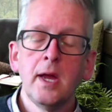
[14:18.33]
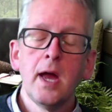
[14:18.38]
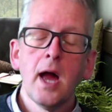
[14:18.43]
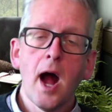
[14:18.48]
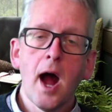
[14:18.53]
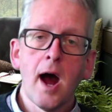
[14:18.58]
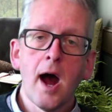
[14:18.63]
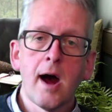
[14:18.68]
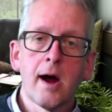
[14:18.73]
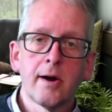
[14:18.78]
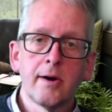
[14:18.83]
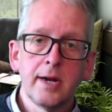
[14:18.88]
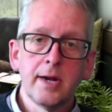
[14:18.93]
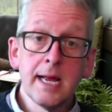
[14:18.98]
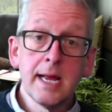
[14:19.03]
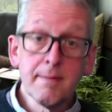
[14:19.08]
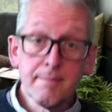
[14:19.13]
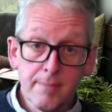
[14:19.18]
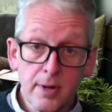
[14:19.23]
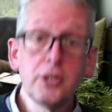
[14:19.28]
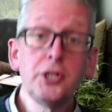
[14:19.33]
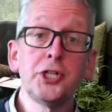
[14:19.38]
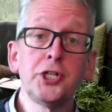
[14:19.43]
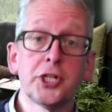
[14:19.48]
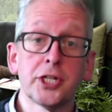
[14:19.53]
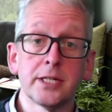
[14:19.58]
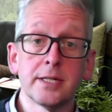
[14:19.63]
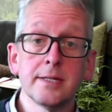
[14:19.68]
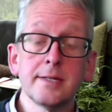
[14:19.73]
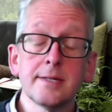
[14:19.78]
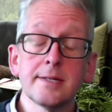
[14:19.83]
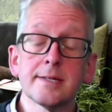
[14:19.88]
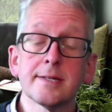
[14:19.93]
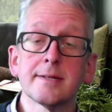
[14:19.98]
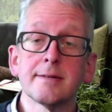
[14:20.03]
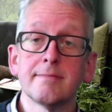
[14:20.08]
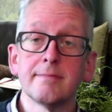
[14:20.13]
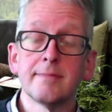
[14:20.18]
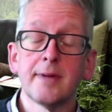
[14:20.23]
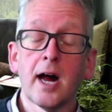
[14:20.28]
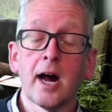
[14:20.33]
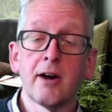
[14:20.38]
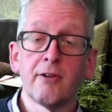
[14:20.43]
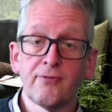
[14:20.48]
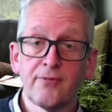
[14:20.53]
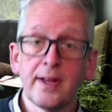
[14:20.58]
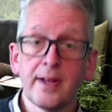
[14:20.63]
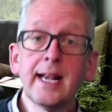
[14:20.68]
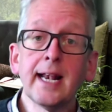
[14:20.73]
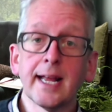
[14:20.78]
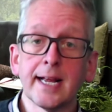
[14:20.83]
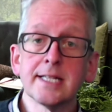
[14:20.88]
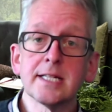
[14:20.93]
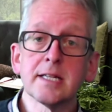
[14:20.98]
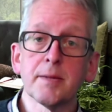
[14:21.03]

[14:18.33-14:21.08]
Our emotions, our feelings